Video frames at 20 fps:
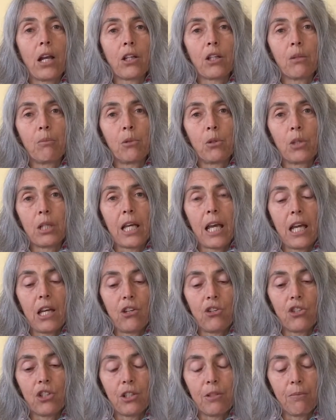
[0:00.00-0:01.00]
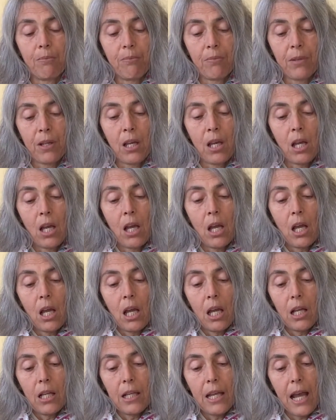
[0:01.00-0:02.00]
and communication.
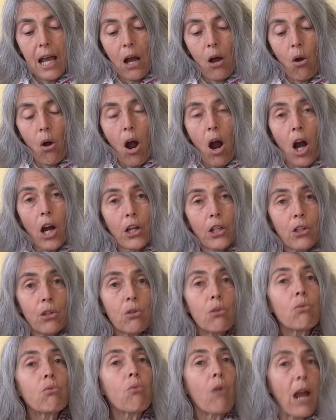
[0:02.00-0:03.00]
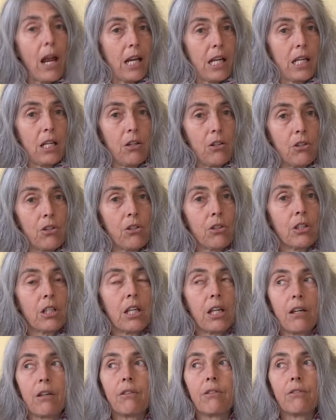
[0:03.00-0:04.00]
Now, are you ready to
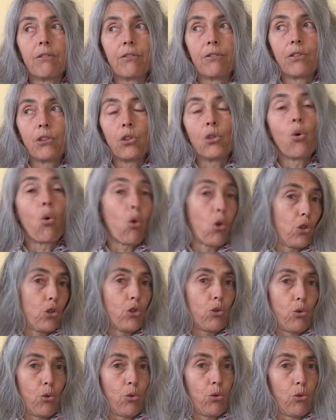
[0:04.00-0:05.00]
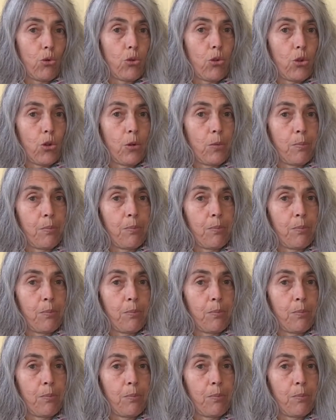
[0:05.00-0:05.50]
give your truth?